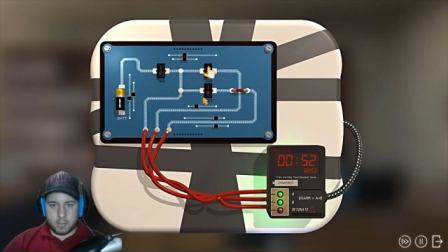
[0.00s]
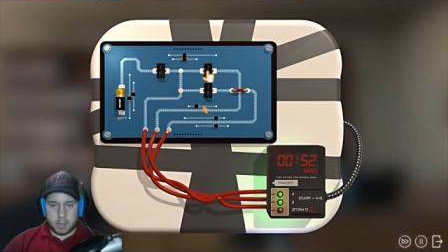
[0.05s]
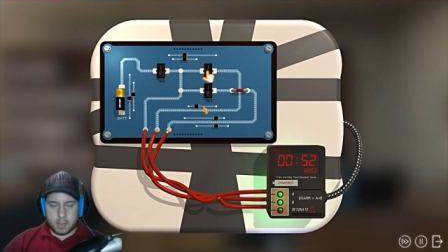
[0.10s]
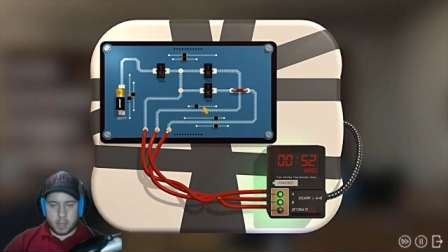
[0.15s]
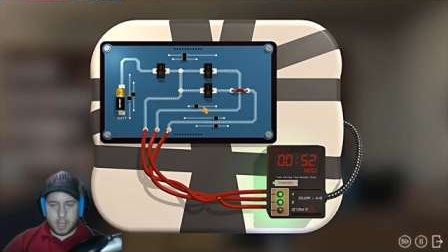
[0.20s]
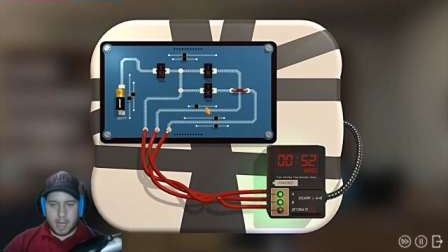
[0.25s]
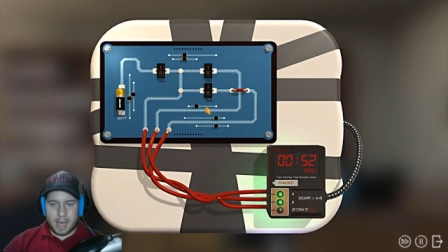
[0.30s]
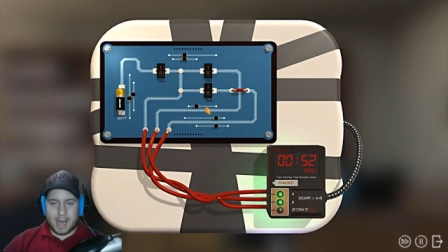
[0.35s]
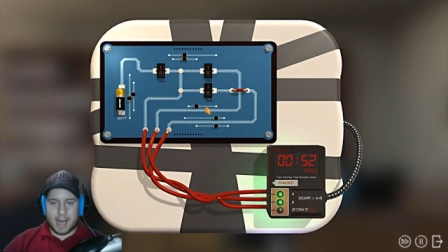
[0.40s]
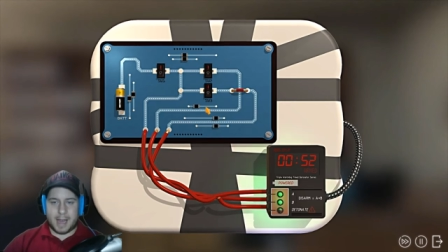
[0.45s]

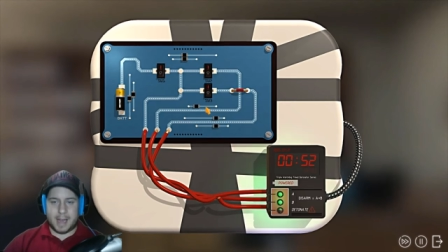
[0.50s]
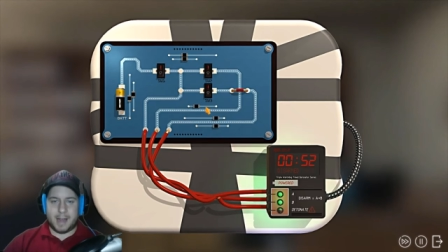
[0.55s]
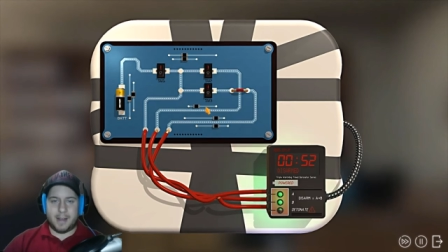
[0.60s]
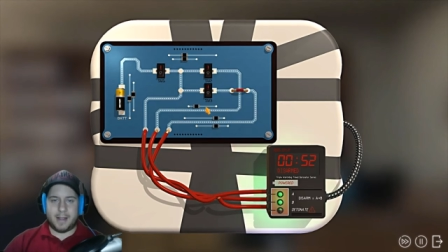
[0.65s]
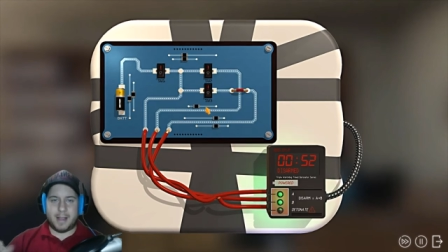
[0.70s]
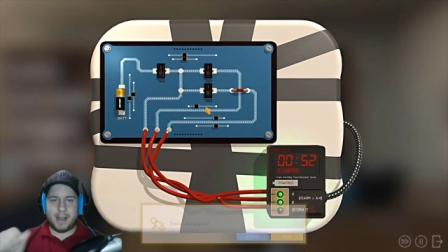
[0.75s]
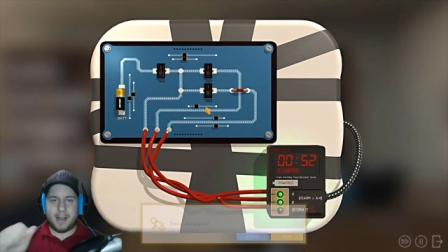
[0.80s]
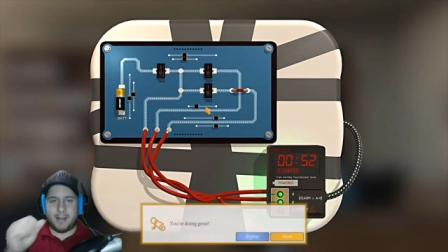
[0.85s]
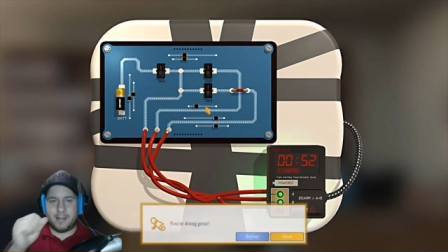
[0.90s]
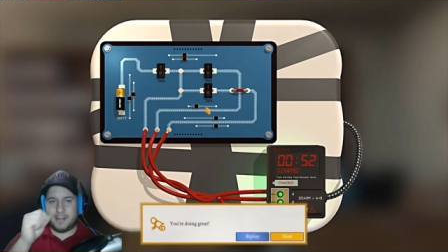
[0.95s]
Ah, there
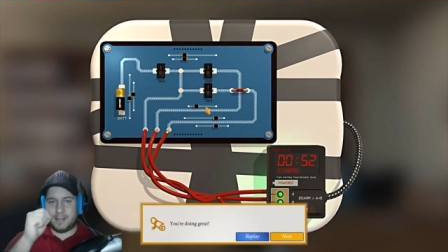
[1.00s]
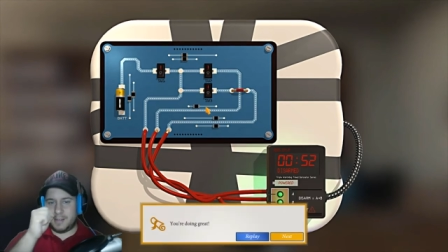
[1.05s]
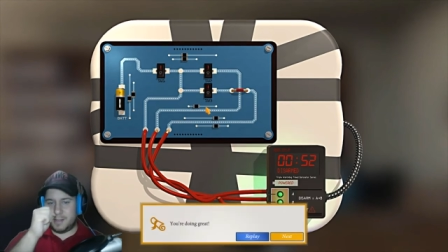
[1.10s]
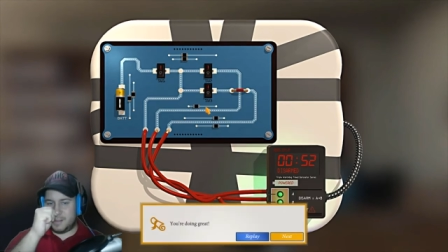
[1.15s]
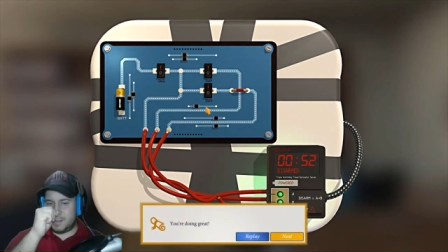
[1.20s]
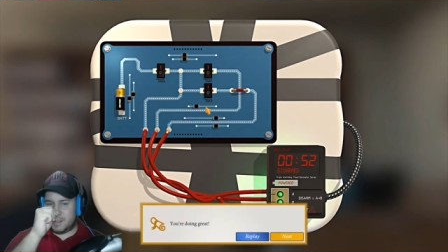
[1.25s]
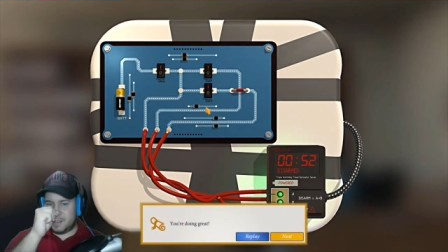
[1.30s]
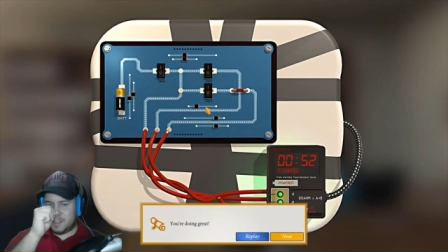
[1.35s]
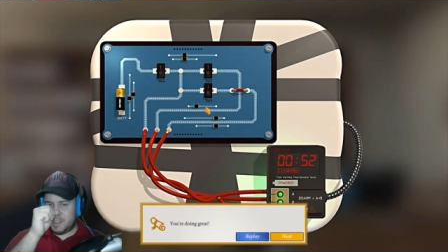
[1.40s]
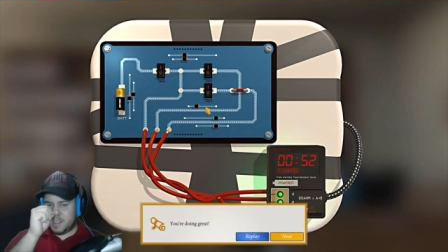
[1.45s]
you go.
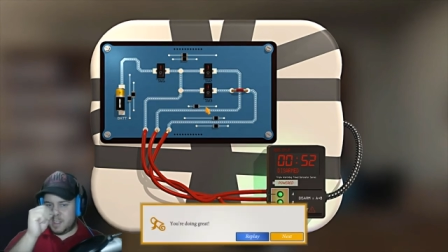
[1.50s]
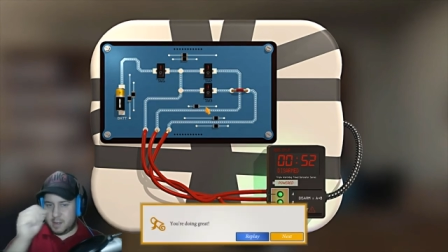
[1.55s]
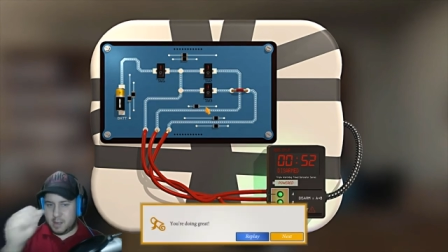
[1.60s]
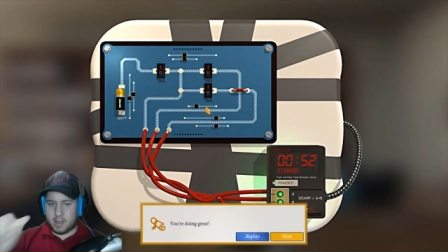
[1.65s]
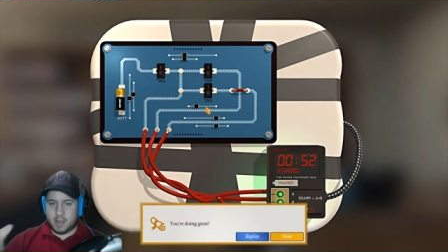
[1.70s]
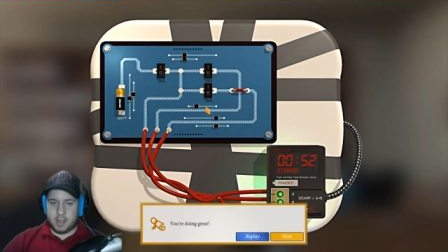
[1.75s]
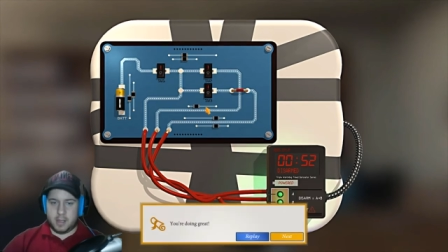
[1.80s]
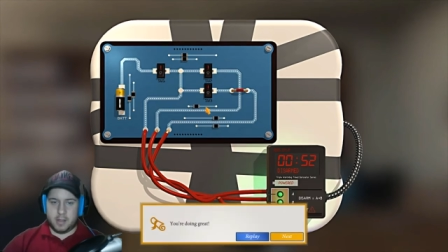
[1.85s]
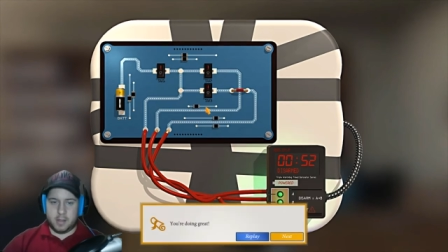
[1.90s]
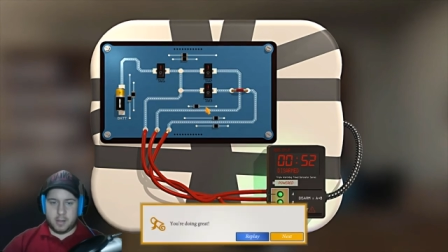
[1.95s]

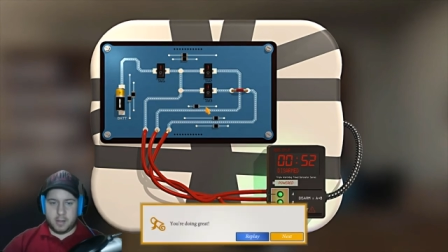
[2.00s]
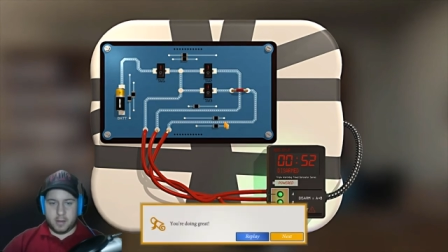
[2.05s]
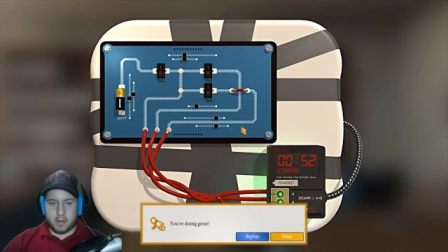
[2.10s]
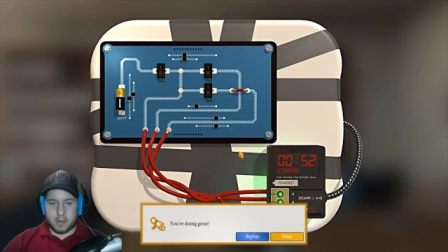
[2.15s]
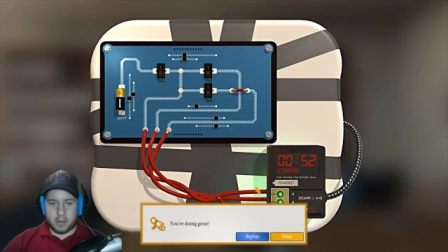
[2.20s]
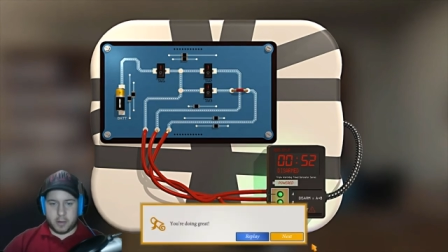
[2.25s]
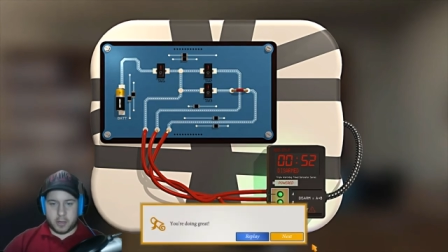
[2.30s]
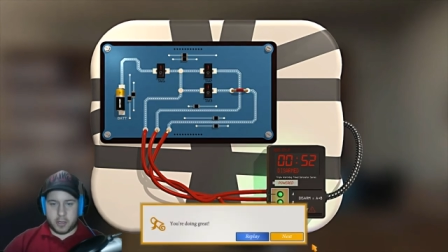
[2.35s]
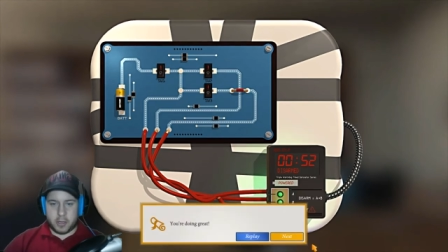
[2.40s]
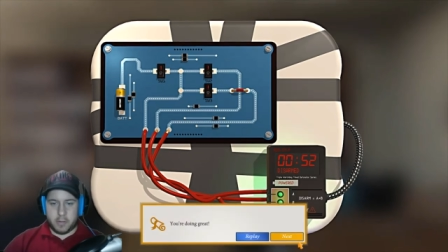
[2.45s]

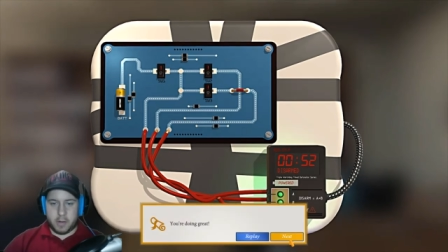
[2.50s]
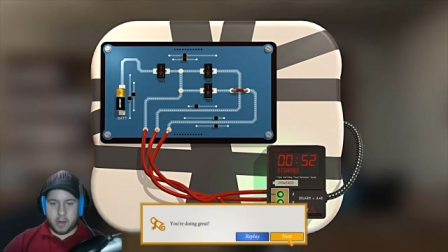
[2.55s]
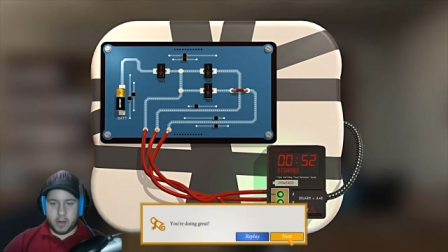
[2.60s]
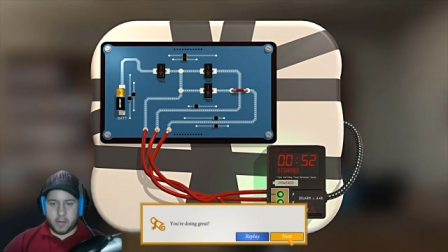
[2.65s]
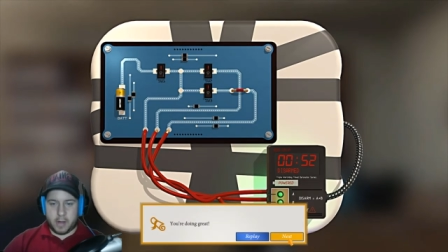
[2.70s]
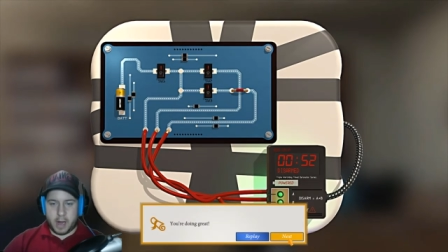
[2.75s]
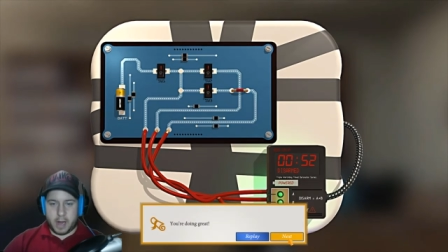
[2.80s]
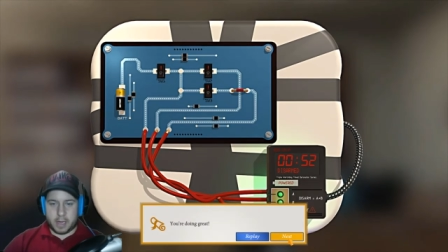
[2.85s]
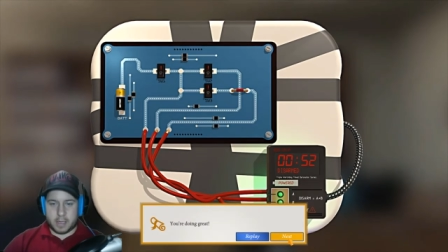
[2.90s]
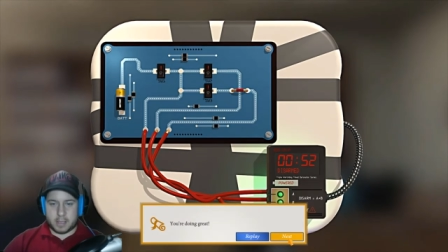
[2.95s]
You're doing
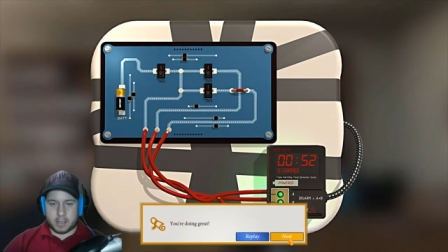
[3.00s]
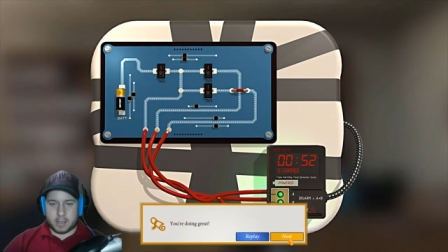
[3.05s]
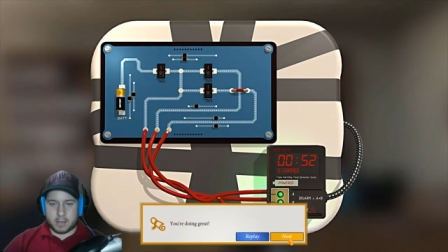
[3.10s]
great.